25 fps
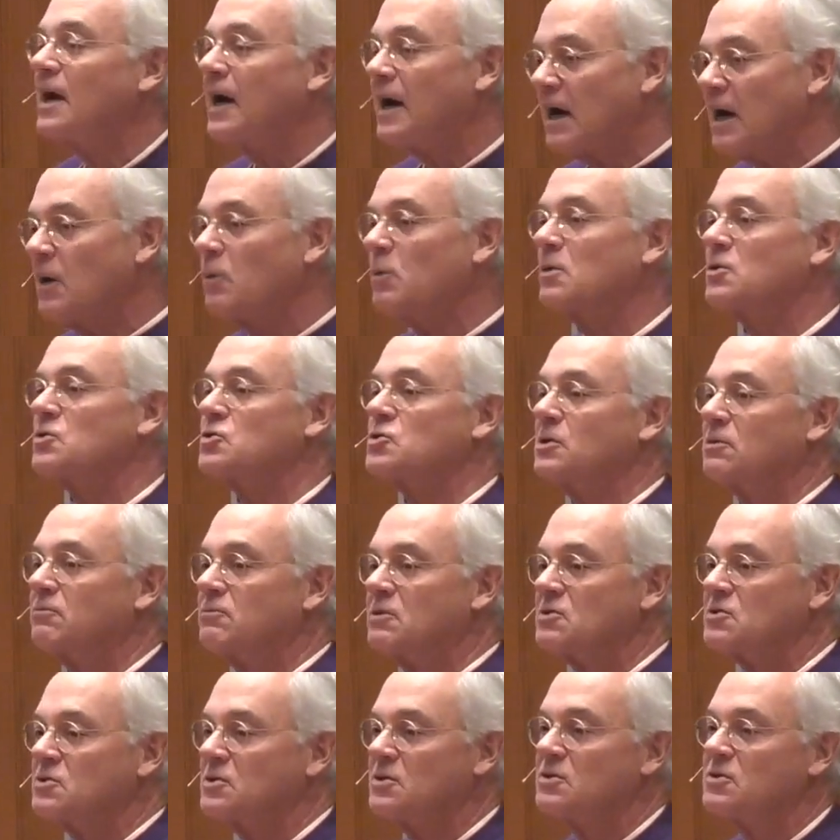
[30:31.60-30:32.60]
our
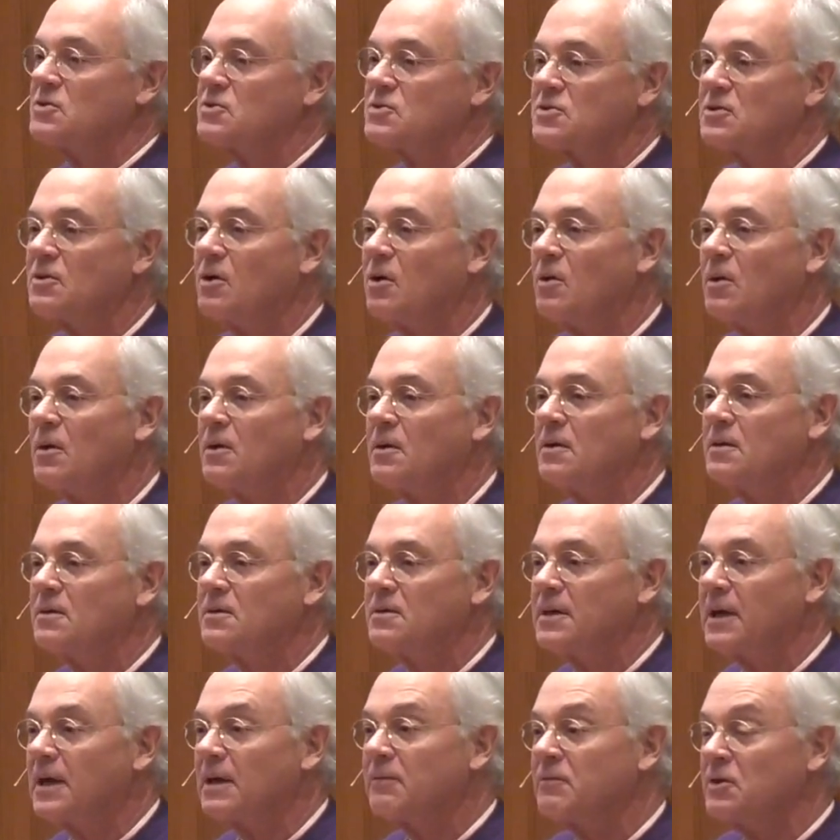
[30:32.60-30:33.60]
services on
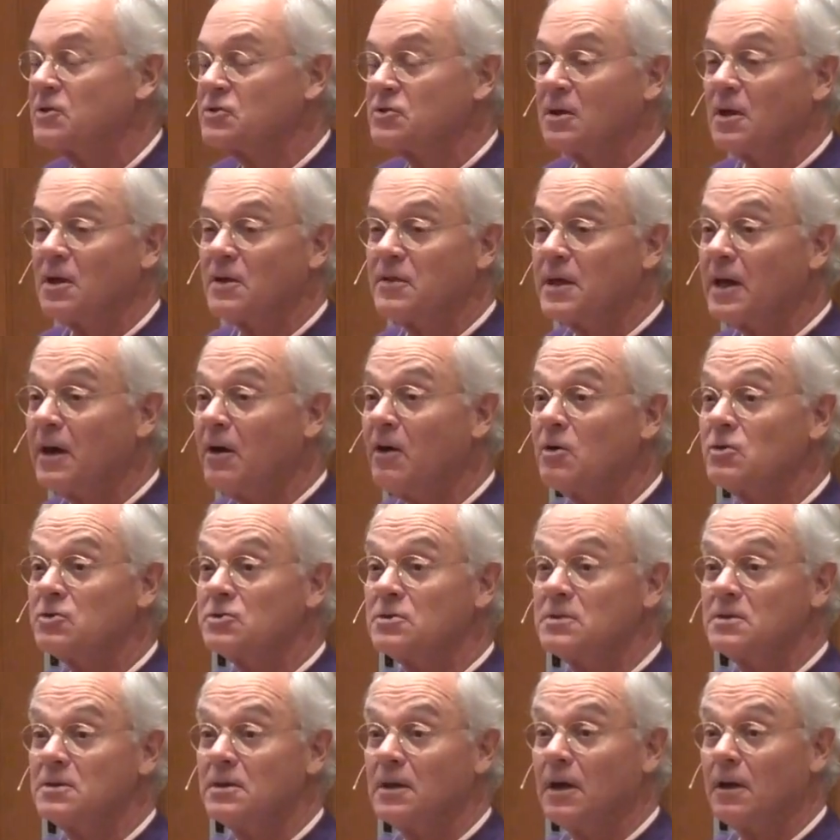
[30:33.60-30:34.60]
television.
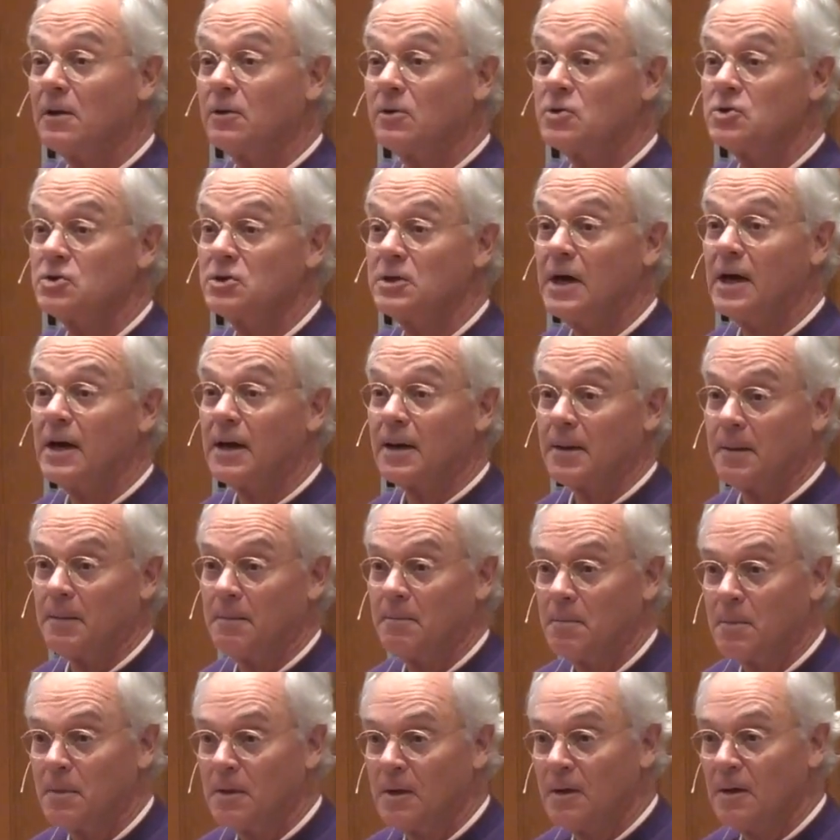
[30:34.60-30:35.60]
$1,000 check,
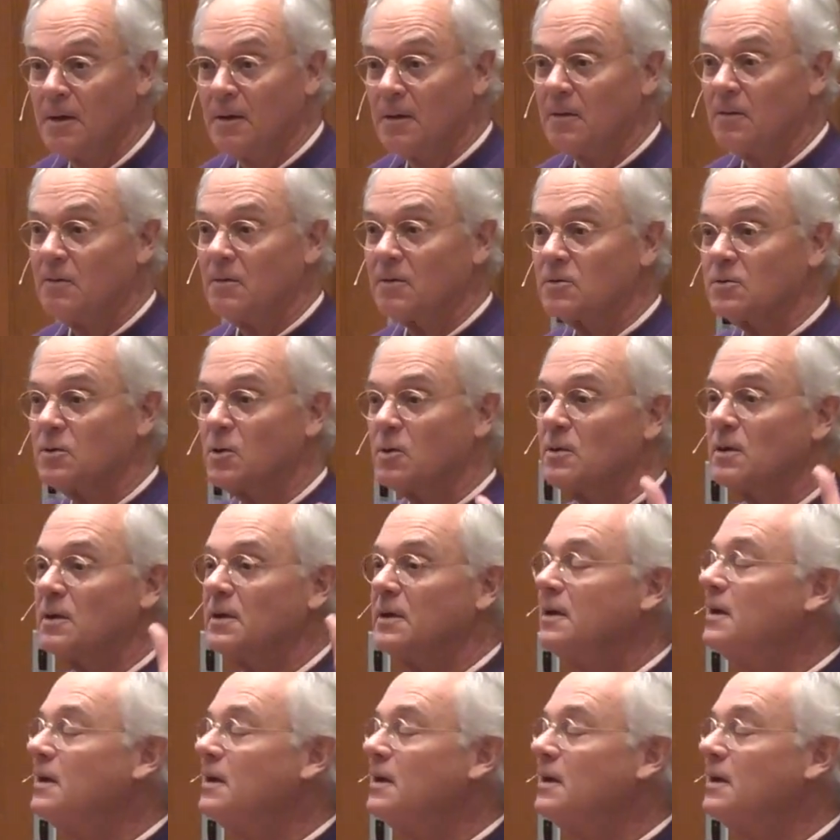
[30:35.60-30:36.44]
totally